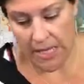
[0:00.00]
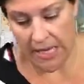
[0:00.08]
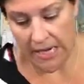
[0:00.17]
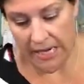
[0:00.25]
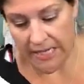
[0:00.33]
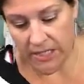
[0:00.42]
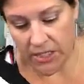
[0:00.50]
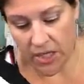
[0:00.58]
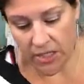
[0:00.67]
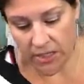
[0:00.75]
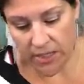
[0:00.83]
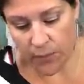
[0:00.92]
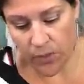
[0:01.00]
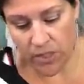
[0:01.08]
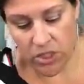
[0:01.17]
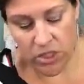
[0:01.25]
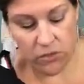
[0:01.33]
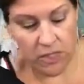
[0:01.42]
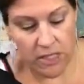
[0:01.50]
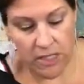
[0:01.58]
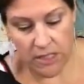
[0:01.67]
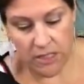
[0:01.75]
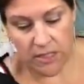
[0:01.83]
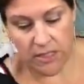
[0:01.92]
And I saw someone do
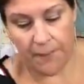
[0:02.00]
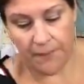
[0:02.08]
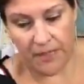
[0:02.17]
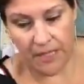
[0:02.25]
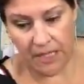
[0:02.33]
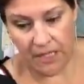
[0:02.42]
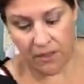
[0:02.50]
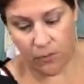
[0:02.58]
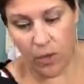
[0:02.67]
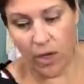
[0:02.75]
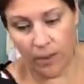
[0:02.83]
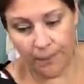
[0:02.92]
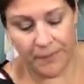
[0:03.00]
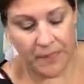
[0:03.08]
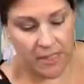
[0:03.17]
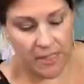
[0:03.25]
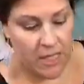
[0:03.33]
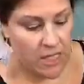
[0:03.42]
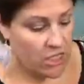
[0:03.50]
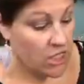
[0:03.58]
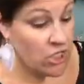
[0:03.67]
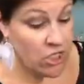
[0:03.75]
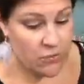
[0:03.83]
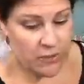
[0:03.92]
this, something, well,
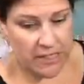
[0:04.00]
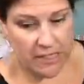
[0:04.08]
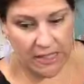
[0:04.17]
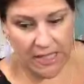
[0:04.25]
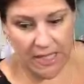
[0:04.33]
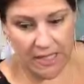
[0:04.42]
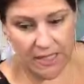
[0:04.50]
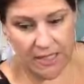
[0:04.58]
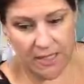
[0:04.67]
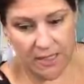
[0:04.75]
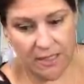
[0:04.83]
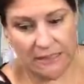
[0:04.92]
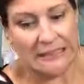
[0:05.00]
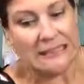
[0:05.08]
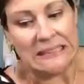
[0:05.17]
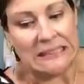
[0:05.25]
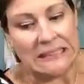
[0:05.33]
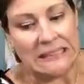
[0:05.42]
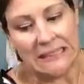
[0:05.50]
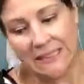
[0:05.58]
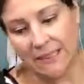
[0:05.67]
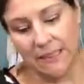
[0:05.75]
using this. Ugh.